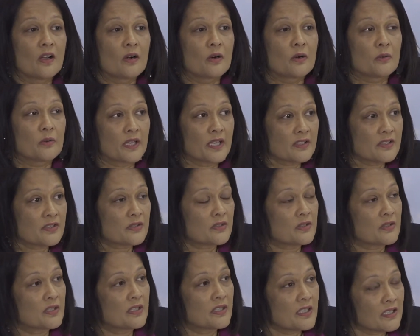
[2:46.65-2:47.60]
who
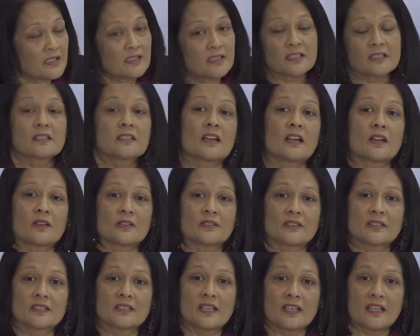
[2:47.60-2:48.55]
actually hit the
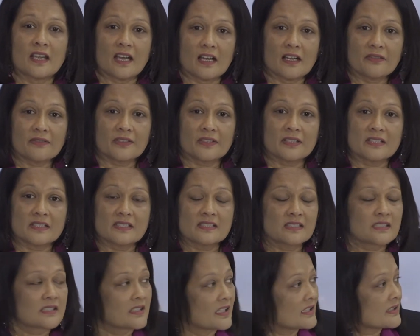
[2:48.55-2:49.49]
ground the day after
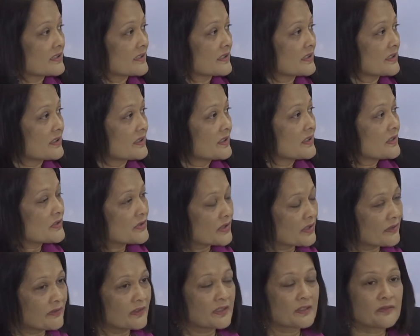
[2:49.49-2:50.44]
TC Yasa
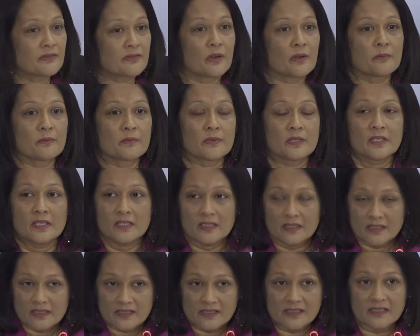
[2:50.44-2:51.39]
traveling from
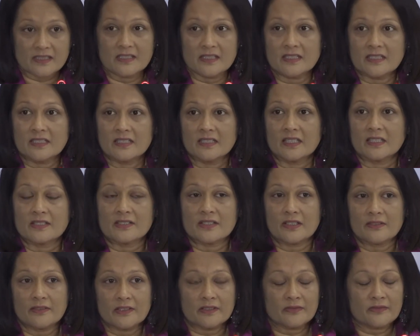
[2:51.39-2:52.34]
the city here,
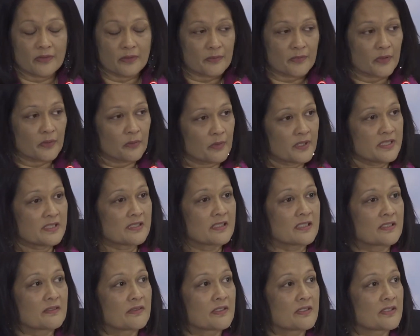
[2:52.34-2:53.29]
traveling from the Western
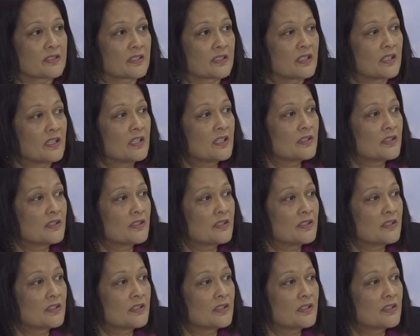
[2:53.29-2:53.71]
Division,